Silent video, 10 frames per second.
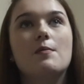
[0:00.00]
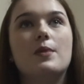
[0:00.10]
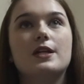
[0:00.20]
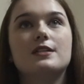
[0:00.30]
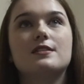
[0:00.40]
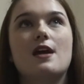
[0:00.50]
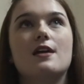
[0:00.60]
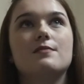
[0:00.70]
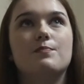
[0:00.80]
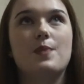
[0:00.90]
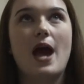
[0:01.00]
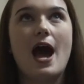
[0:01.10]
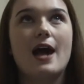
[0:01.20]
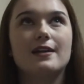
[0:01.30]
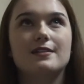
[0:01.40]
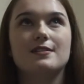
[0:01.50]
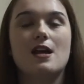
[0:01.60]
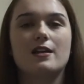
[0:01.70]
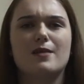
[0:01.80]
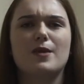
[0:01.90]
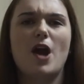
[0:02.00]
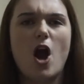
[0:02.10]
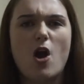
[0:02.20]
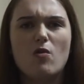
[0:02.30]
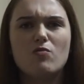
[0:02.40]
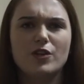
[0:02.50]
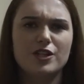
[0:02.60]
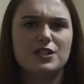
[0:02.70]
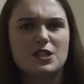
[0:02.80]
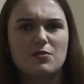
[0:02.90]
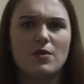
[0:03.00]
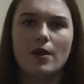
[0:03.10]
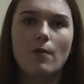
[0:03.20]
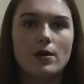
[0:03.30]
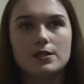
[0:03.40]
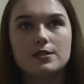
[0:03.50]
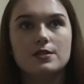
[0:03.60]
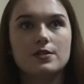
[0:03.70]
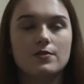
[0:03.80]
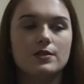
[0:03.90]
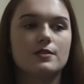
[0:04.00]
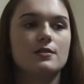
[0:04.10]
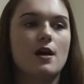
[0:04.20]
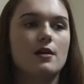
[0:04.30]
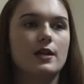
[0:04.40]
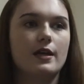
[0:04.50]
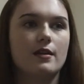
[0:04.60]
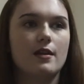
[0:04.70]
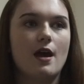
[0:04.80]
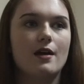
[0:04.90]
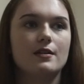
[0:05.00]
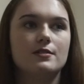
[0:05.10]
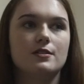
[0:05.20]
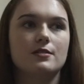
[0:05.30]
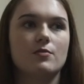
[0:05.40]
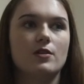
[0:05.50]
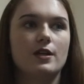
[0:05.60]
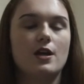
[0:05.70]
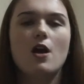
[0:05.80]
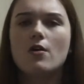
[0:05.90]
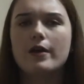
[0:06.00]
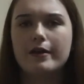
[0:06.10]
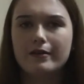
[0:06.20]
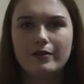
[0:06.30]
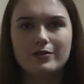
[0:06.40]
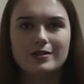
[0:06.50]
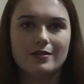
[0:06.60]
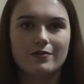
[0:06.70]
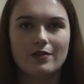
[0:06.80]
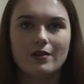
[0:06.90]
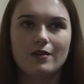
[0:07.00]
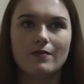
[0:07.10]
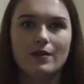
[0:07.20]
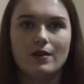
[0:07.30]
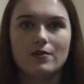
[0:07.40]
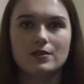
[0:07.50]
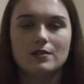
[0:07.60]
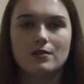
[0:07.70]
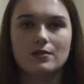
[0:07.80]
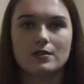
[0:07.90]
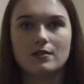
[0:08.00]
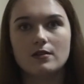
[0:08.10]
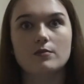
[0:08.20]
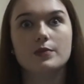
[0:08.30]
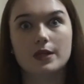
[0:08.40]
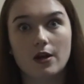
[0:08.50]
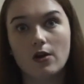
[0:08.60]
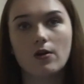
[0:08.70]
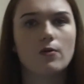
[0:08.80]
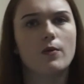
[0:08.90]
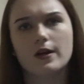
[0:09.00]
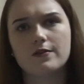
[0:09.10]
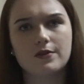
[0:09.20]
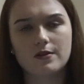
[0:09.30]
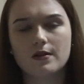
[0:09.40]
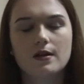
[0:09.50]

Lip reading: but it's not bad. It's not like I'm like, oh, well, this isn't what I wanted to do. It's not like that. It's just more like, oh, okay, it looked different in the videos. It looked a little bigger or whatever.